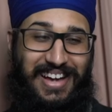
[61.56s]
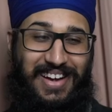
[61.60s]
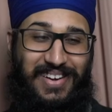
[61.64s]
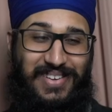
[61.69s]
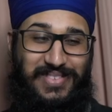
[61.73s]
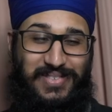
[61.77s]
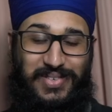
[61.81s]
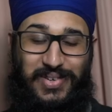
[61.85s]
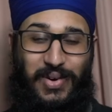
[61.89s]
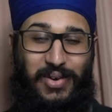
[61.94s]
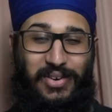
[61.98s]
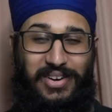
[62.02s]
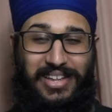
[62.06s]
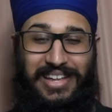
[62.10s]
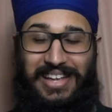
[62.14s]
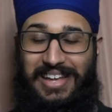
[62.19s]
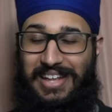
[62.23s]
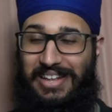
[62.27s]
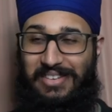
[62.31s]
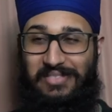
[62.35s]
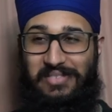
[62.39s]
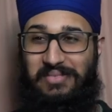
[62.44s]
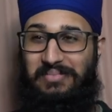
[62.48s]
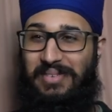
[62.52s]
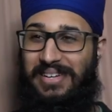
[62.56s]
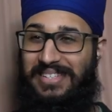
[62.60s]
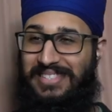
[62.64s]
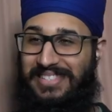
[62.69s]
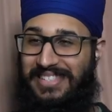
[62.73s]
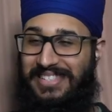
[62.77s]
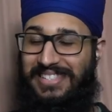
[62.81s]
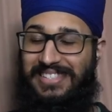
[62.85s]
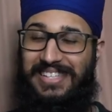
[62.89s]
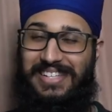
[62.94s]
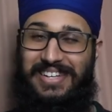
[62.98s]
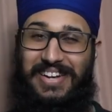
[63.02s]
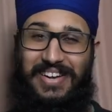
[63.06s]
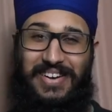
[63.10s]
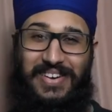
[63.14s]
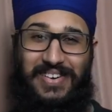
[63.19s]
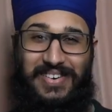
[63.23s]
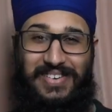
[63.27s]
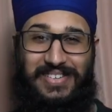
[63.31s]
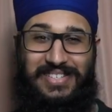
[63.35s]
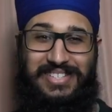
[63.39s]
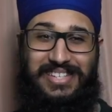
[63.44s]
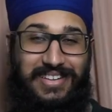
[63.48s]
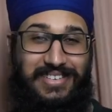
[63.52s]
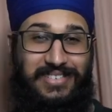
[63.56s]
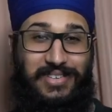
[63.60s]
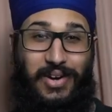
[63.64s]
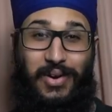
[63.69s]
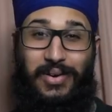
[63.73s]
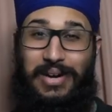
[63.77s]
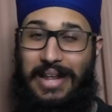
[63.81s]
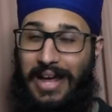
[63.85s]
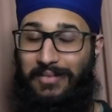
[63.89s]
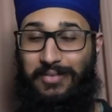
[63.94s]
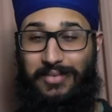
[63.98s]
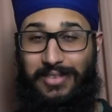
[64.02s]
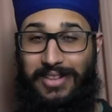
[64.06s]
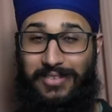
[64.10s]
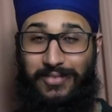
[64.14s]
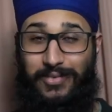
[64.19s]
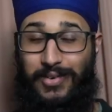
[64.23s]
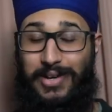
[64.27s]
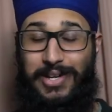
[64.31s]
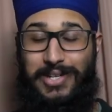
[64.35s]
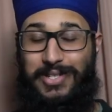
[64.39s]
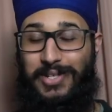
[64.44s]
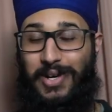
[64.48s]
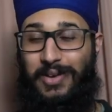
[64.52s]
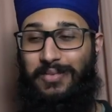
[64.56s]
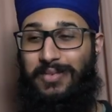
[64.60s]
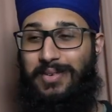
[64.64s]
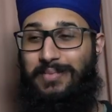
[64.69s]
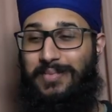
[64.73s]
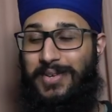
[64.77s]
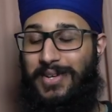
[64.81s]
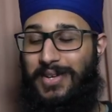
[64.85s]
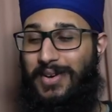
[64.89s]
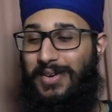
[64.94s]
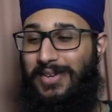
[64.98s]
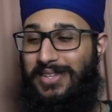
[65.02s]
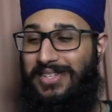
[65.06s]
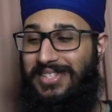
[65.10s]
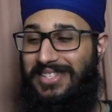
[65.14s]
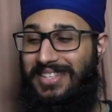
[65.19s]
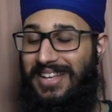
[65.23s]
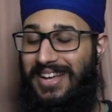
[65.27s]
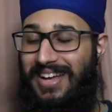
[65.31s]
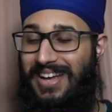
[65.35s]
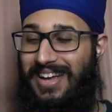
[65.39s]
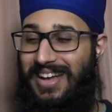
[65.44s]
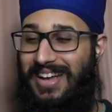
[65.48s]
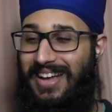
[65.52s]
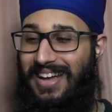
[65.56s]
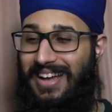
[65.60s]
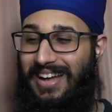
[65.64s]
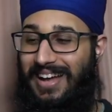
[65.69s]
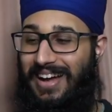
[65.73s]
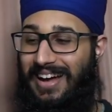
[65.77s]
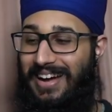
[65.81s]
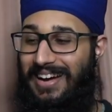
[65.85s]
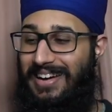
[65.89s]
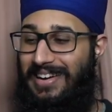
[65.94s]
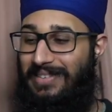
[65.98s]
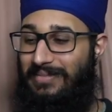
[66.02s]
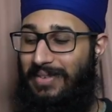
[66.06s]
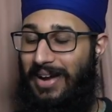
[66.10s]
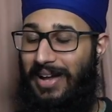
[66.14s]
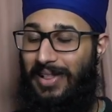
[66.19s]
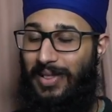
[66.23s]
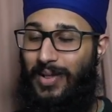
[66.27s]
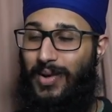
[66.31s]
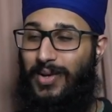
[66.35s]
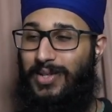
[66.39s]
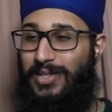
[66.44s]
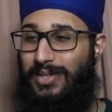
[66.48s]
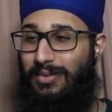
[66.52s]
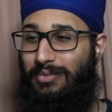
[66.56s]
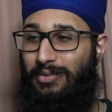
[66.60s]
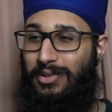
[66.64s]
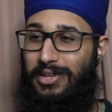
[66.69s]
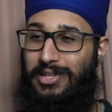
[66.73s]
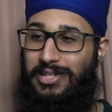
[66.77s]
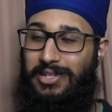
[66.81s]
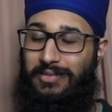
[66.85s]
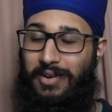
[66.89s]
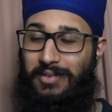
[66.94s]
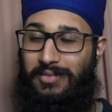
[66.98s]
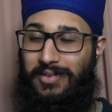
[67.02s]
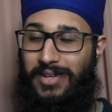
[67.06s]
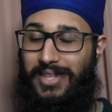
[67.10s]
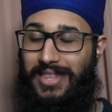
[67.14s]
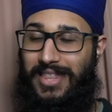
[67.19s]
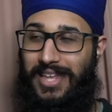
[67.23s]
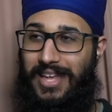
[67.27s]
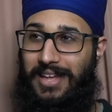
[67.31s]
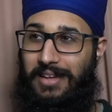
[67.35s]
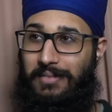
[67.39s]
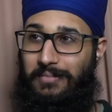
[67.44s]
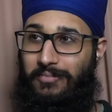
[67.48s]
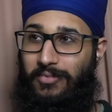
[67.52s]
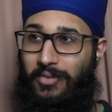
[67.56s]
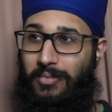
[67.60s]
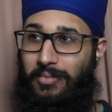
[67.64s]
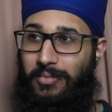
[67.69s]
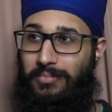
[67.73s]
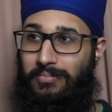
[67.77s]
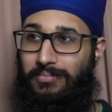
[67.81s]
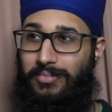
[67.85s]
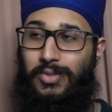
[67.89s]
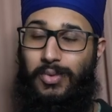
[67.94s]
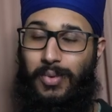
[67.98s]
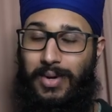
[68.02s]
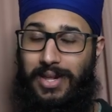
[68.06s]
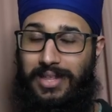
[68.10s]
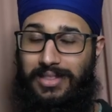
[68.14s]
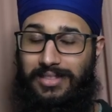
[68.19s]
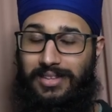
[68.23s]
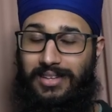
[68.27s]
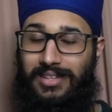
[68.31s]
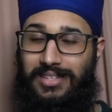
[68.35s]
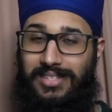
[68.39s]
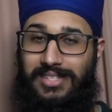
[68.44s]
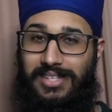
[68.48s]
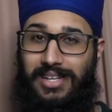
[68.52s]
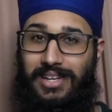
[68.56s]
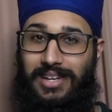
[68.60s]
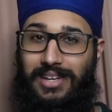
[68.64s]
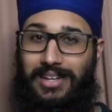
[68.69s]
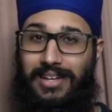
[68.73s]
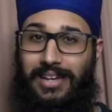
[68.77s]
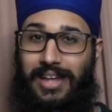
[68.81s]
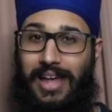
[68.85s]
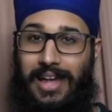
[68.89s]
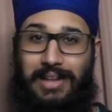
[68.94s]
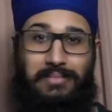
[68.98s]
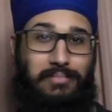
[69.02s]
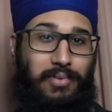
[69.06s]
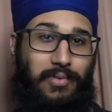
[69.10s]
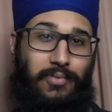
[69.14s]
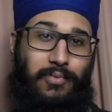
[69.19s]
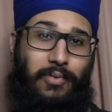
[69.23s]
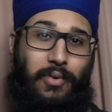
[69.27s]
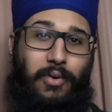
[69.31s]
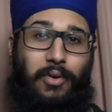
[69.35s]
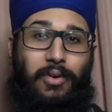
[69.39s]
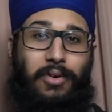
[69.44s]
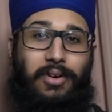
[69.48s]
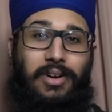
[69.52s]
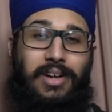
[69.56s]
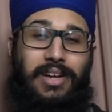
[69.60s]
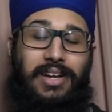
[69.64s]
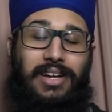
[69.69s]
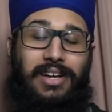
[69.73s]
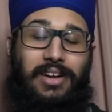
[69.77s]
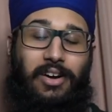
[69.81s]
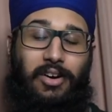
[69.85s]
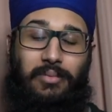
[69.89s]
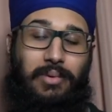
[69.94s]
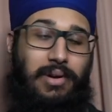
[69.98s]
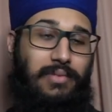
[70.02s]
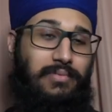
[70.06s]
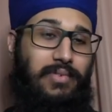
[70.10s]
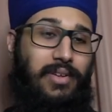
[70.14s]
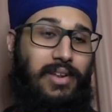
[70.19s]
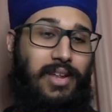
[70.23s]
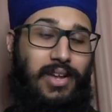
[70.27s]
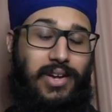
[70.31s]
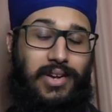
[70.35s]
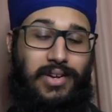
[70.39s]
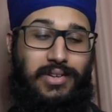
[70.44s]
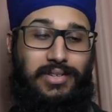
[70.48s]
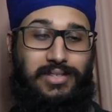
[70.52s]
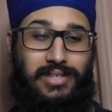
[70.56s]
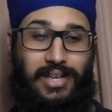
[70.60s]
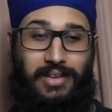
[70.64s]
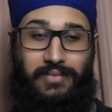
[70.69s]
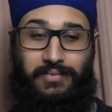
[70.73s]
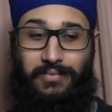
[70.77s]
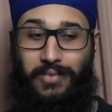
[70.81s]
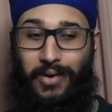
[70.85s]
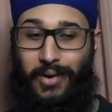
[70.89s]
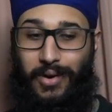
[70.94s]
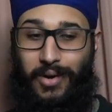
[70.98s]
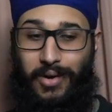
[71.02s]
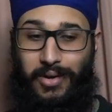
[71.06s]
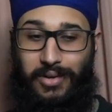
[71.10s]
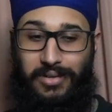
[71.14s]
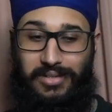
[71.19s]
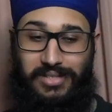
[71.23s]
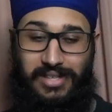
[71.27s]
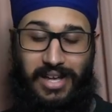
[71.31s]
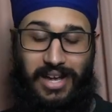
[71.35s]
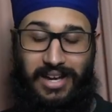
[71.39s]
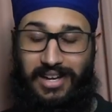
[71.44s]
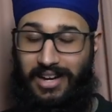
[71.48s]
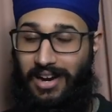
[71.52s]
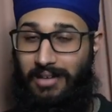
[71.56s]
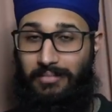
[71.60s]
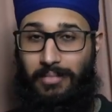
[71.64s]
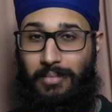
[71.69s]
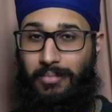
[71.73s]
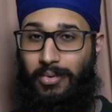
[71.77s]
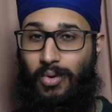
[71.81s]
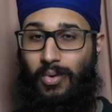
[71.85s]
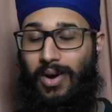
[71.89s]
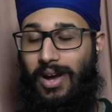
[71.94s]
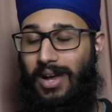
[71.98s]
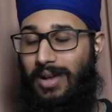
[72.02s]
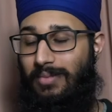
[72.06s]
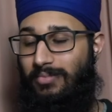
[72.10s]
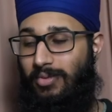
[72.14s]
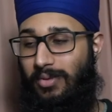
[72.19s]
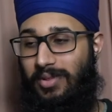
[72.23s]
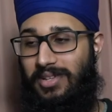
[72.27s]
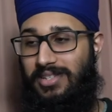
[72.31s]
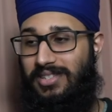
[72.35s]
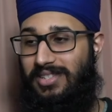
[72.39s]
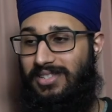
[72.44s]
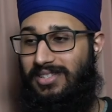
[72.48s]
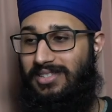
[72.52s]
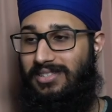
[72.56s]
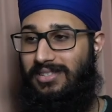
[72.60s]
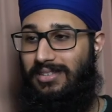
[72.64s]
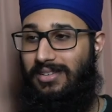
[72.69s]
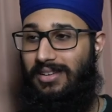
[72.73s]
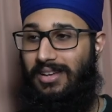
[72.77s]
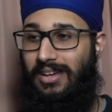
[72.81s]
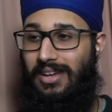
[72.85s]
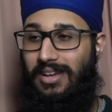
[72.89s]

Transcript: I was recording it. Even my sister knows. I don't have footage of it because I lost footage of everything from 2013 and before. All my videos and photos. I can't remember why. I probably just